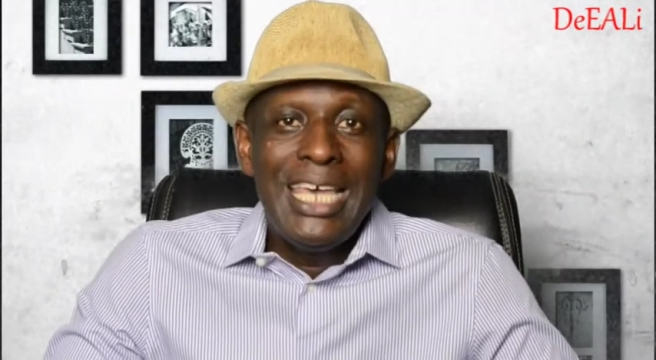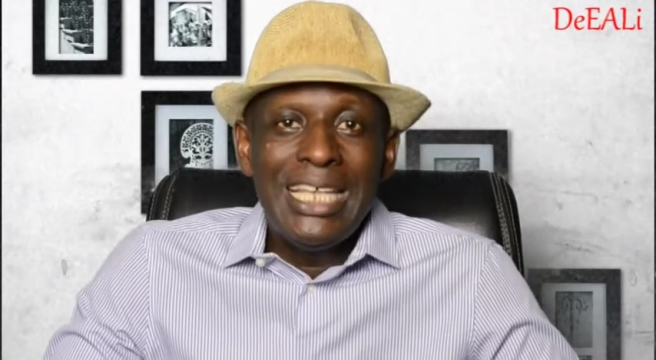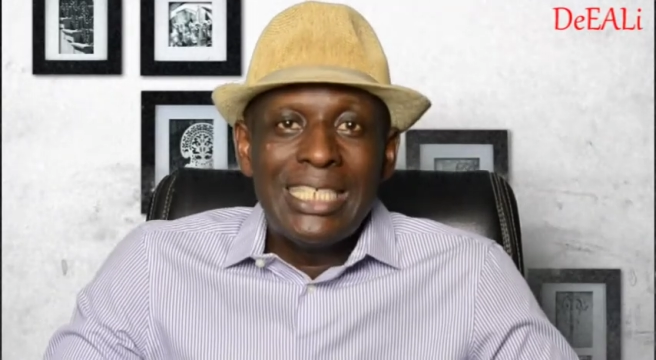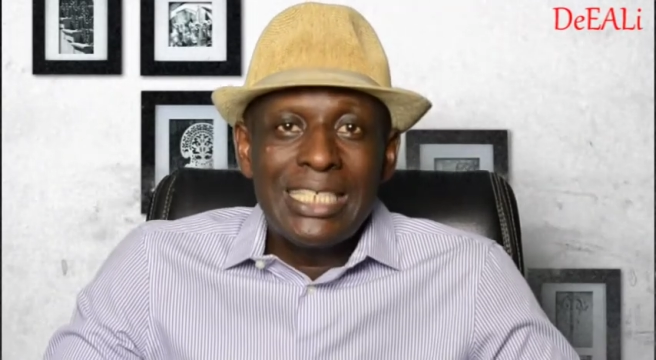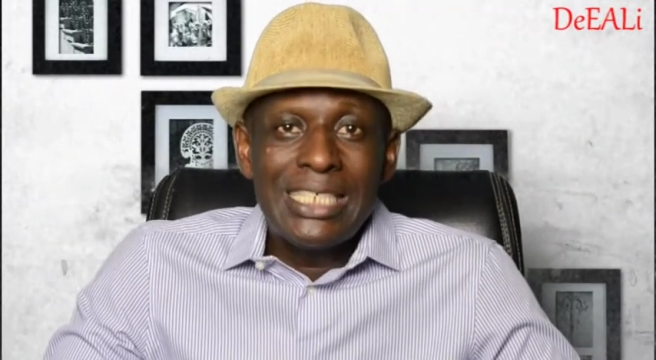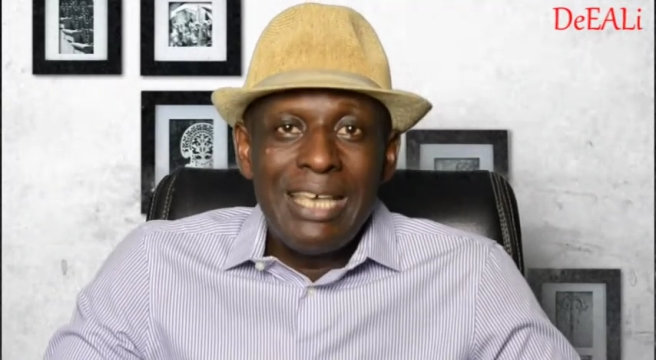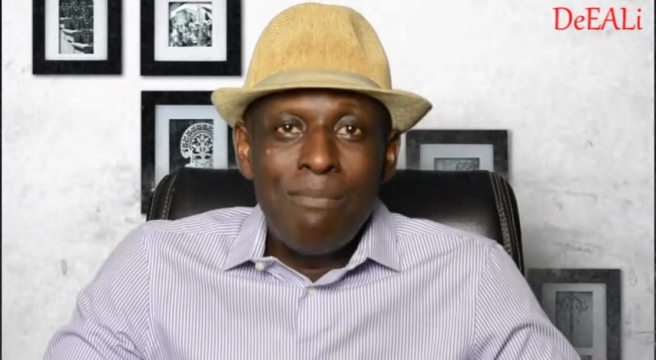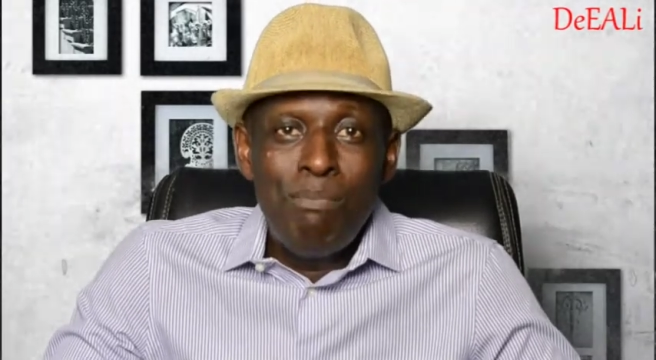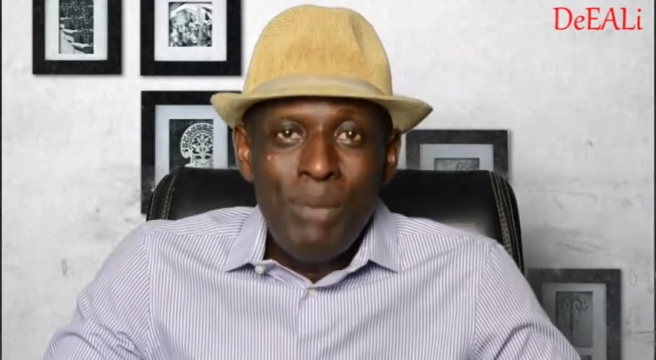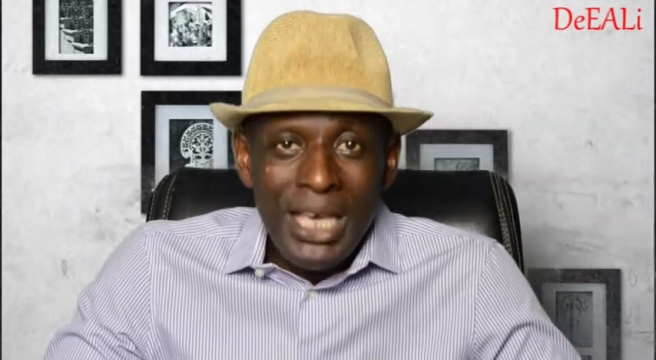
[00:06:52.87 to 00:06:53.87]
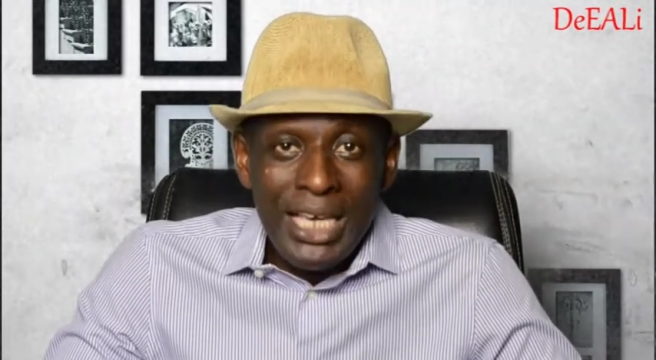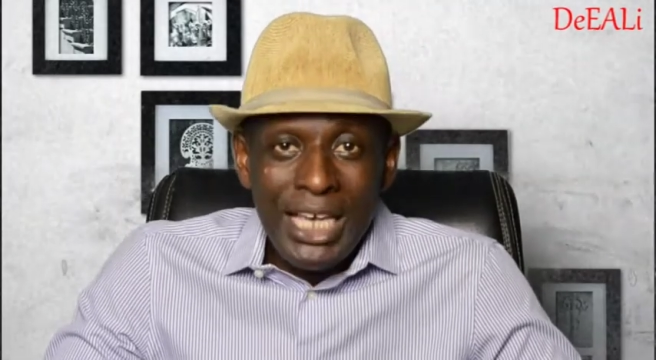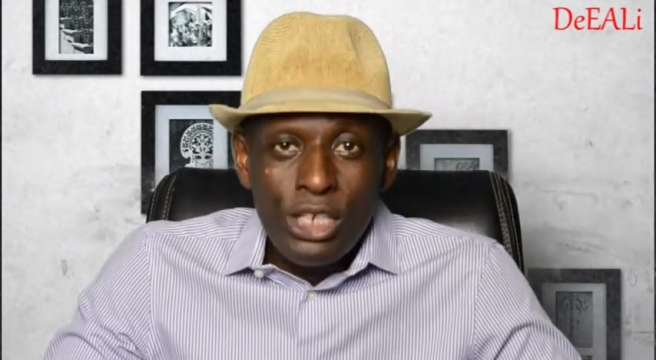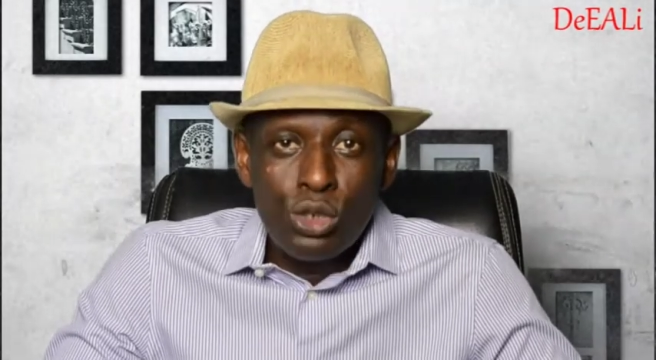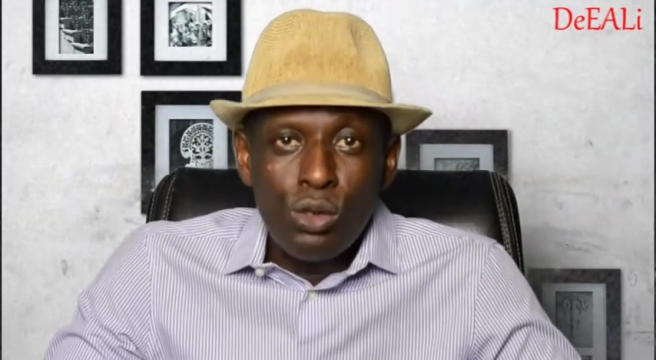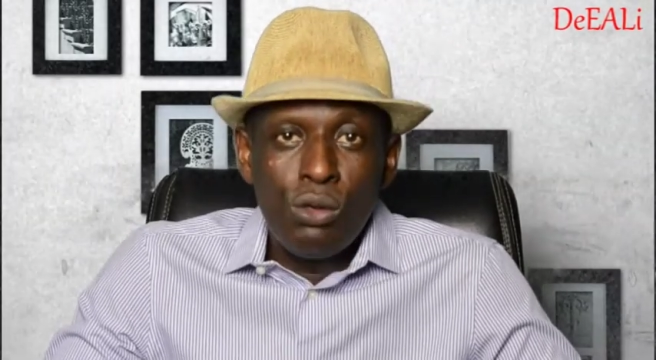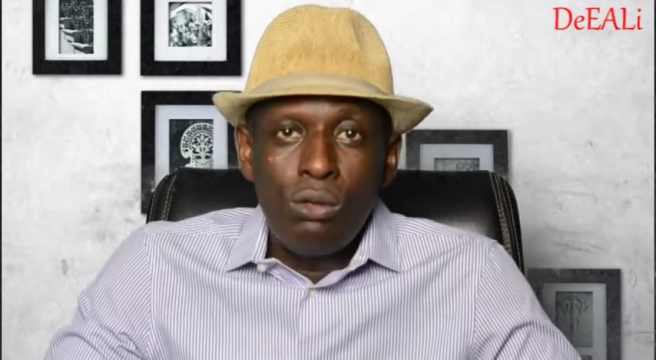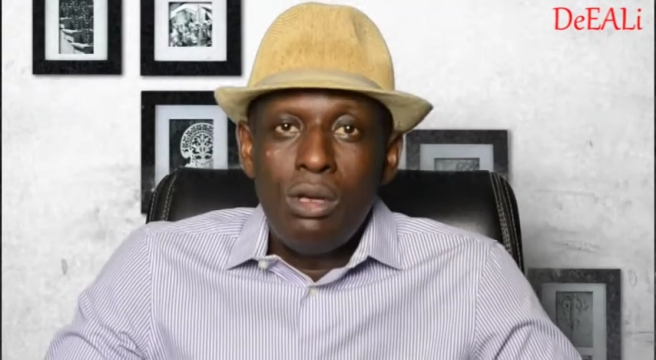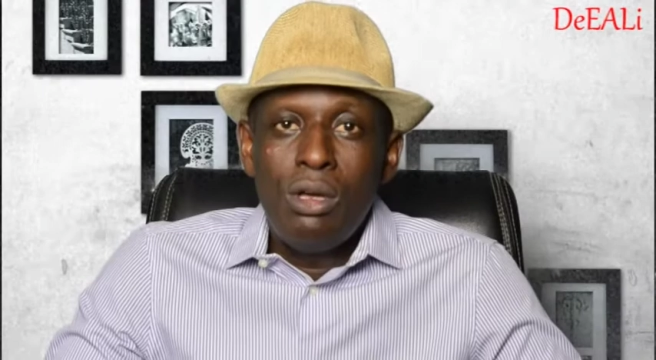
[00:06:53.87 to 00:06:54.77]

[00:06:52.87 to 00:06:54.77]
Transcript: it is a big issue.